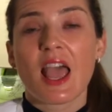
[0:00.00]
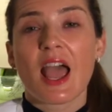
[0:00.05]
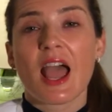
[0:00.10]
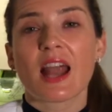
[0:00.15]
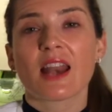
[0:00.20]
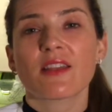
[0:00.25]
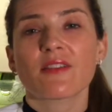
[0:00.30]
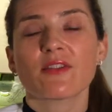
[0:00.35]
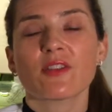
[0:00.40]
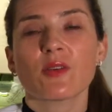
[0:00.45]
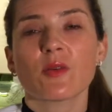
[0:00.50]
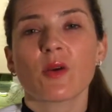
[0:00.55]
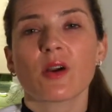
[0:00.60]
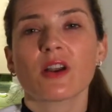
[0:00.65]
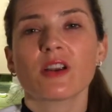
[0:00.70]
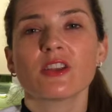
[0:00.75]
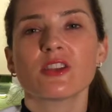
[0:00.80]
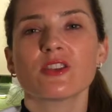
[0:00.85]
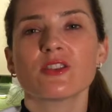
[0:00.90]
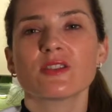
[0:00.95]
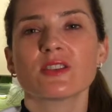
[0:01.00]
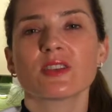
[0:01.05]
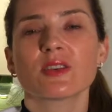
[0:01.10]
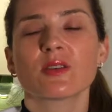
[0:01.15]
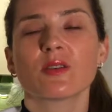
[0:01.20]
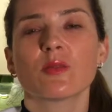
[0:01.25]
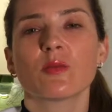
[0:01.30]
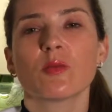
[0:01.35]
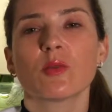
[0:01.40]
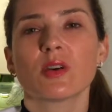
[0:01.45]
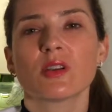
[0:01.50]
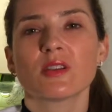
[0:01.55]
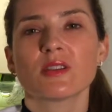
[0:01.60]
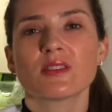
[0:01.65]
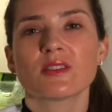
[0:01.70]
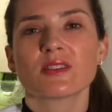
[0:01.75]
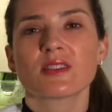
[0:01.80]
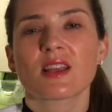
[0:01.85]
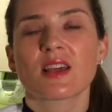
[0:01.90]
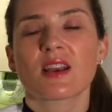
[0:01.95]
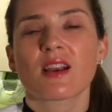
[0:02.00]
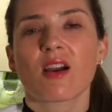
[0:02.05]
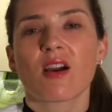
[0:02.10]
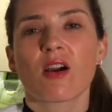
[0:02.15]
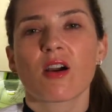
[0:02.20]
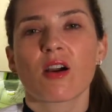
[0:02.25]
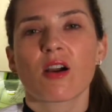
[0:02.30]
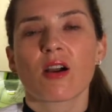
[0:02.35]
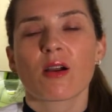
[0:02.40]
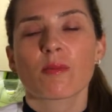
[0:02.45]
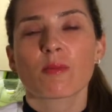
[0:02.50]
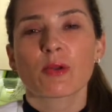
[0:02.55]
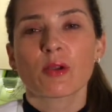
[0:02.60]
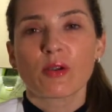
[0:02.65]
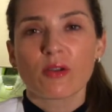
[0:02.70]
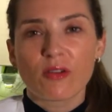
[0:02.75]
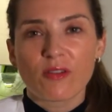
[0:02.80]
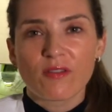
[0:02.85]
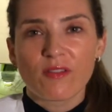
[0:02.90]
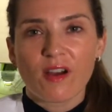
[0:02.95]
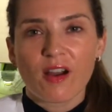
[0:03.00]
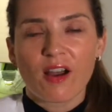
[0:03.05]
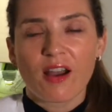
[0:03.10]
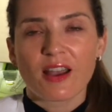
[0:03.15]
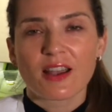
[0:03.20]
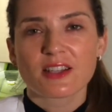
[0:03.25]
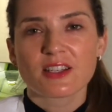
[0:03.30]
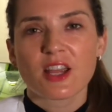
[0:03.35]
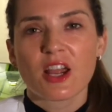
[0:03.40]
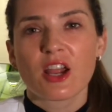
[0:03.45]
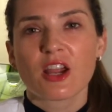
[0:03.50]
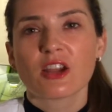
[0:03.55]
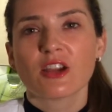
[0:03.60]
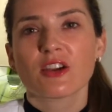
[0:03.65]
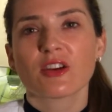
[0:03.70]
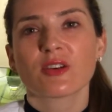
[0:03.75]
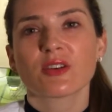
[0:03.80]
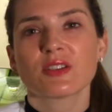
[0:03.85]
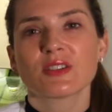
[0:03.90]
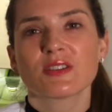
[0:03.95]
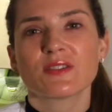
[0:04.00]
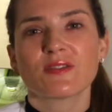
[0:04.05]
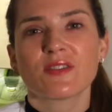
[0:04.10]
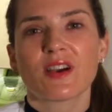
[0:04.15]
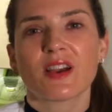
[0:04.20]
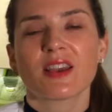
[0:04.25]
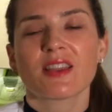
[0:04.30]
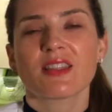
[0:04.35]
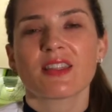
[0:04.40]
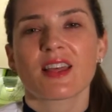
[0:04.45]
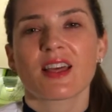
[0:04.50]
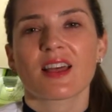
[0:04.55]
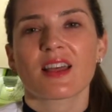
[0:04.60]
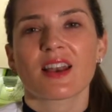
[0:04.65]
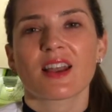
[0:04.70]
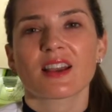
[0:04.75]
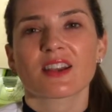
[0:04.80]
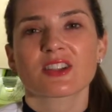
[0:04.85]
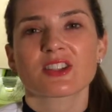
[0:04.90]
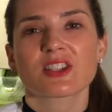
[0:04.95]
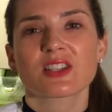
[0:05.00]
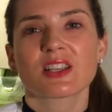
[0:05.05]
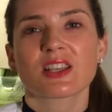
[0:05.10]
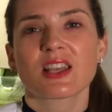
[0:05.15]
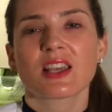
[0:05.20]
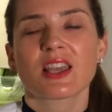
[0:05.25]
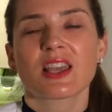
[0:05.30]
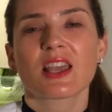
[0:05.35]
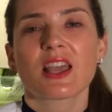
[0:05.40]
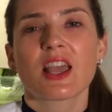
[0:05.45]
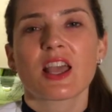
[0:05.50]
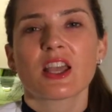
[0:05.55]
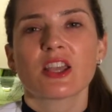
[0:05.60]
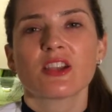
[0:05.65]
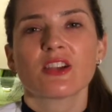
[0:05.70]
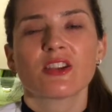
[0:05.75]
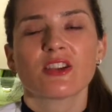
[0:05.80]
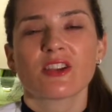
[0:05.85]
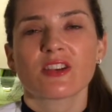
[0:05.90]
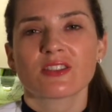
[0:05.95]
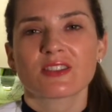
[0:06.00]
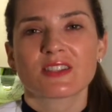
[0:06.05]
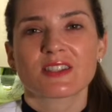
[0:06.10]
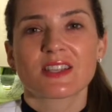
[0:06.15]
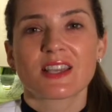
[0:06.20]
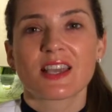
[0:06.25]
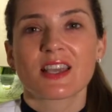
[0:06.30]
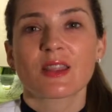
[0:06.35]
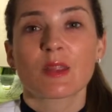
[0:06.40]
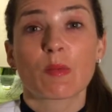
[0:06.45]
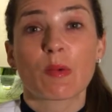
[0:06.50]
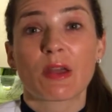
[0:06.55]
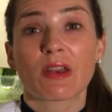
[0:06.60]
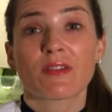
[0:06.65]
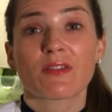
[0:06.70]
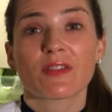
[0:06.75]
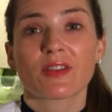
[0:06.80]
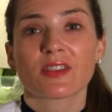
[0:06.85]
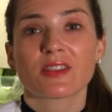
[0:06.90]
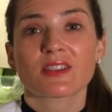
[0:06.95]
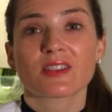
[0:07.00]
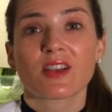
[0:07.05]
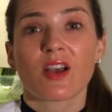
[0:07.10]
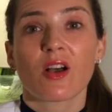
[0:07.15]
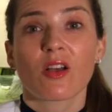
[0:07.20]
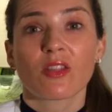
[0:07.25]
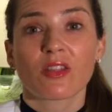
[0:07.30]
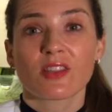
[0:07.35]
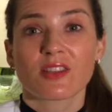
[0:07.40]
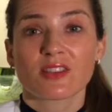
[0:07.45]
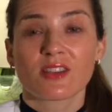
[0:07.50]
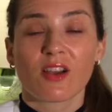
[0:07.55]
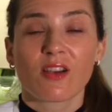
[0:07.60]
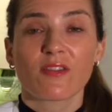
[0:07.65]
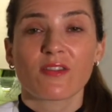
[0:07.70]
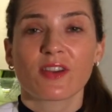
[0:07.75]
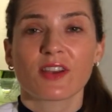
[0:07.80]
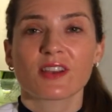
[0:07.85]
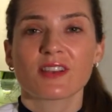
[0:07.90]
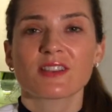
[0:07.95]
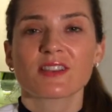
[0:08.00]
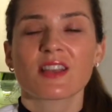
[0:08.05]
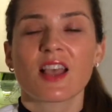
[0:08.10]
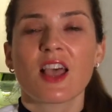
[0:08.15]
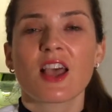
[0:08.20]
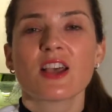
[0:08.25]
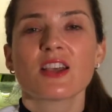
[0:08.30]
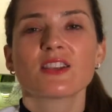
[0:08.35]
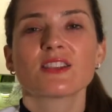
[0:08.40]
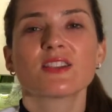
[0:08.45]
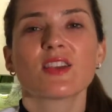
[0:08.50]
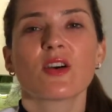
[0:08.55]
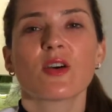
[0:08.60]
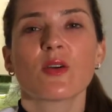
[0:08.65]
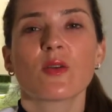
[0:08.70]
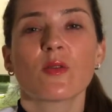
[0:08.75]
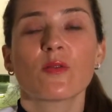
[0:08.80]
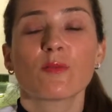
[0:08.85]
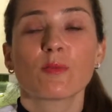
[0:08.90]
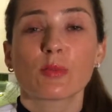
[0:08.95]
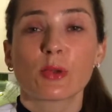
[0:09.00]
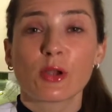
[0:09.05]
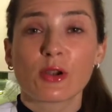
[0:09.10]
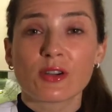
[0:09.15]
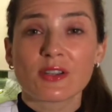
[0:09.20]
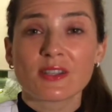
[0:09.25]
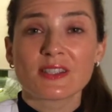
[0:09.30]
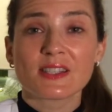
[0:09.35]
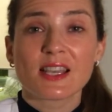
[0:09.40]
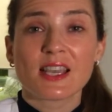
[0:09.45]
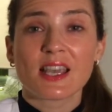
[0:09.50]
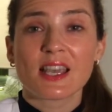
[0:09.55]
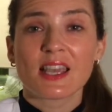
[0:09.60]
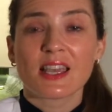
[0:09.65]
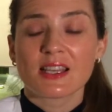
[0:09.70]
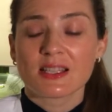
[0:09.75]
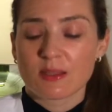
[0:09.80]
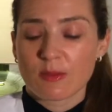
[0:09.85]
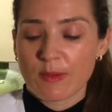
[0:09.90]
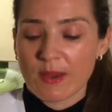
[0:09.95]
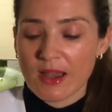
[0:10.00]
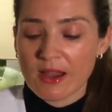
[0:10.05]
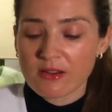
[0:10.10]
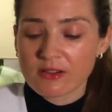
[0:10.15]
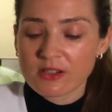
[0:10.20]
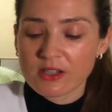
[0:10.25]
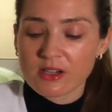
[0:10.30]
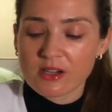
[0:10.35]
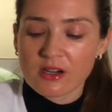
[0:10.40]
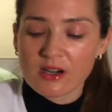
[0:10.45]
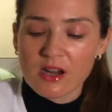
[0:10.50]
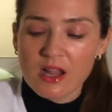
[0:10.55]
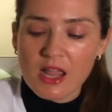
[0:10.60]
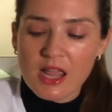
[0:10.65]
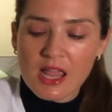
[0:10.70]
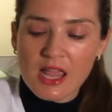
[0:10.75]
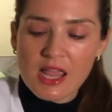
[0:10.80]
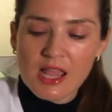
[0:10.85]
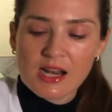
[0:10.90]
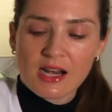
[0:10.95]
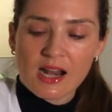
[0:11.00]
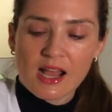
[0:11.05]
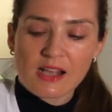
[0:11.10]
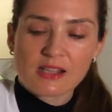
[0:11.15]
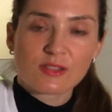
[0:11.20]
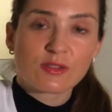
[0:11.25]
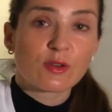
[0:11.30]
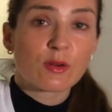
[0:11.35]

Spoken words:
And if you aren't using ones that are purified, you're going to find that actually you're not seeing the benefits on the surface. So Pure C is a powder. It lasts